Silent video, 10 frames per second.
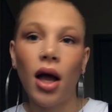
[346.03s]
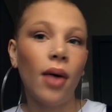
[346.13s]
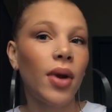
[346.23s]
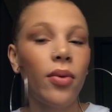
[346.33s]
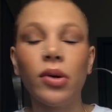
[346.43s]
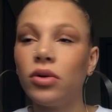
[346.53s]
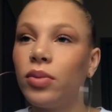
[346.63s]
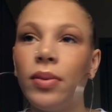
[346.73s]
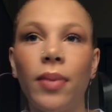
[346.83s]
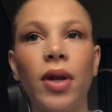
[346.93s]
I'm not one of those
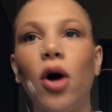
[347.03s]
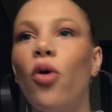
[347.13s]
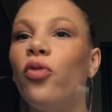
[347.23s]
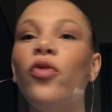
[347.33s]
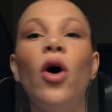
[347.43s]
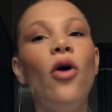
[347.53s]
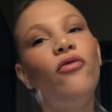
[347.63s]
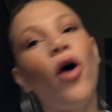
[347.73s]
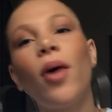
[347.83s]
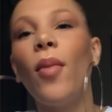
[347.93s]
people to be like, oh,
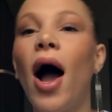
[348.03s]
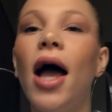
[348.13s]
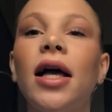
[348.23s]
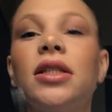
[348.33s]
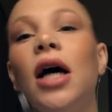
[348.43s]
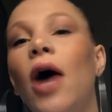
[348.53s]
fuck my ex.